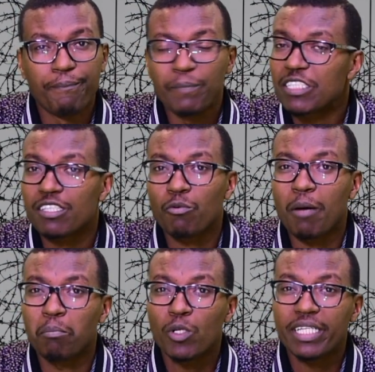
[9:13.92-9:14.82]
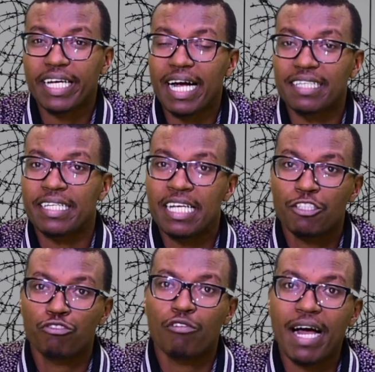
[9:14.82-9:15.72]
Mr. Wambule, had he
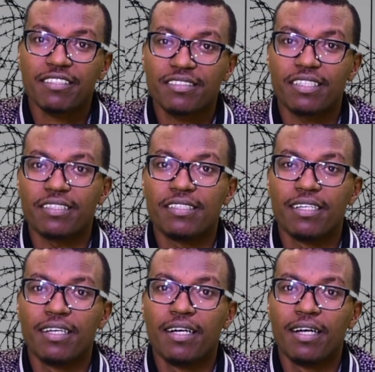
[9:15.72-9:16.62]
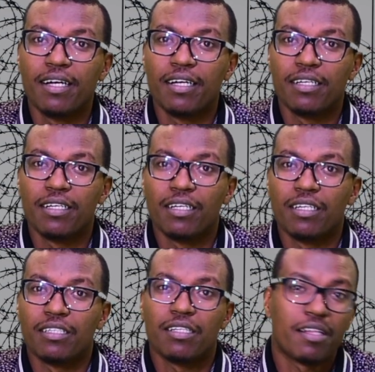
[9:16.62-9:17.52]
trusted
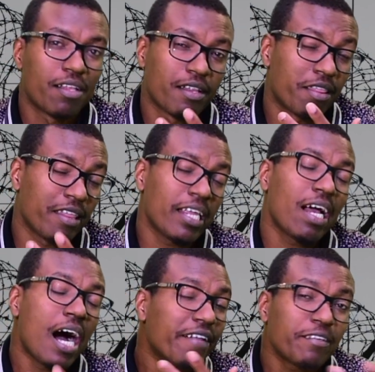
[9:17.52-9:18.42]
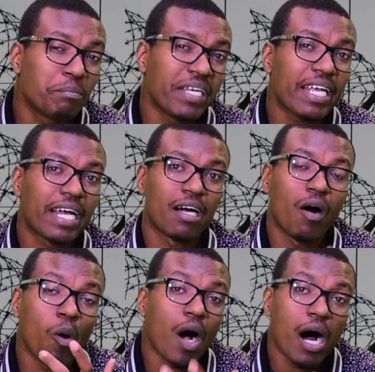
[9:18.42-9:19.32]
the other
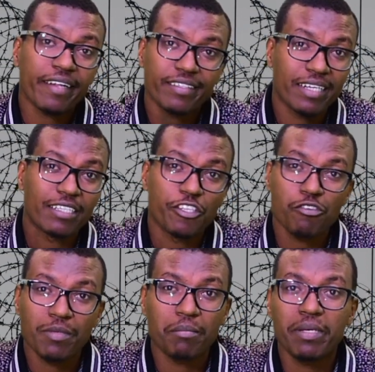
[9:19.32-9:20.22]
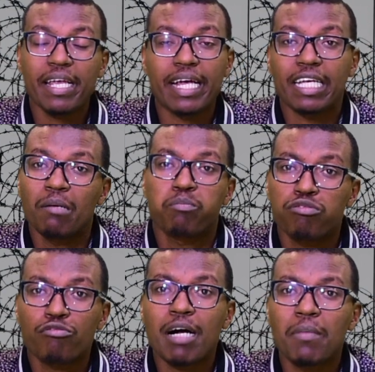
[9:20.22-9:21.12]
being other than human being, he
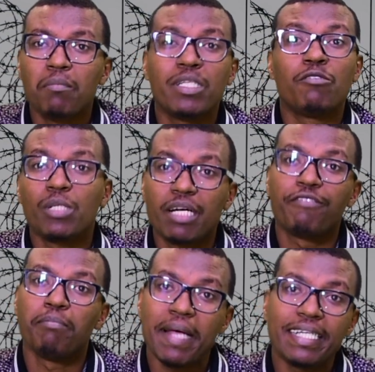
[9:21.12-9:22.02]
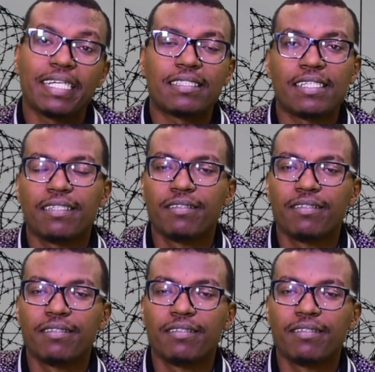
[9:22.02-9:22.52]
probably would have made it.